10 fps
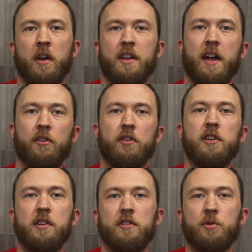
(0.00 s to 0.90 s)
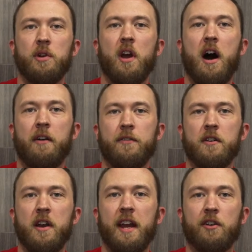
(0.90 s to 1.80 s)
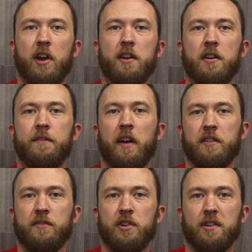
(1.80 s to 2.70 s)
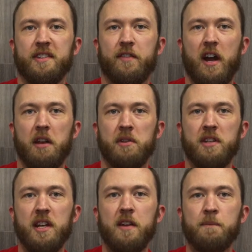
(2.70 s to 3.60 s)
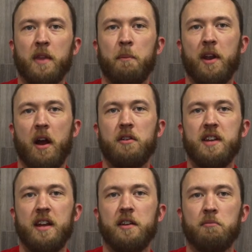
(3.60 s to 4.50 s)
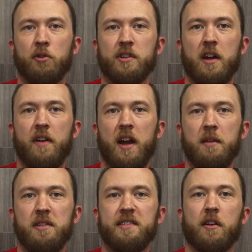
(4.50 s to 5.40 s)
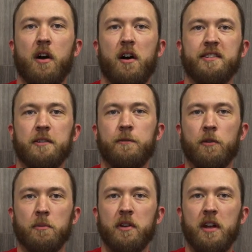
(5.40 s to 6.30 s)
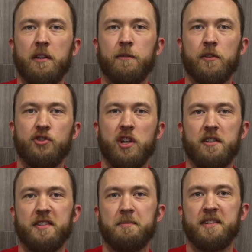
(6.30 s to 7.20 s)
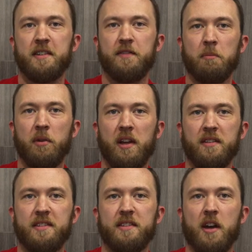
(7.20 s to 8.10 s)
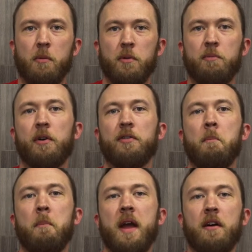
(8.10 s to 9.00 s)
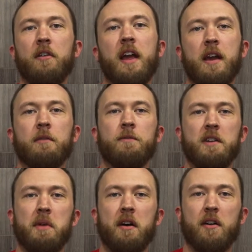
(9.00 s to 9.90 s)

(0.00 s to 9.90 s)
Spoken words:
Not only do we offer a greater effective dose of vitamin D, but our daily multivitamins are also formulated for gender-specific blends to help with both male and female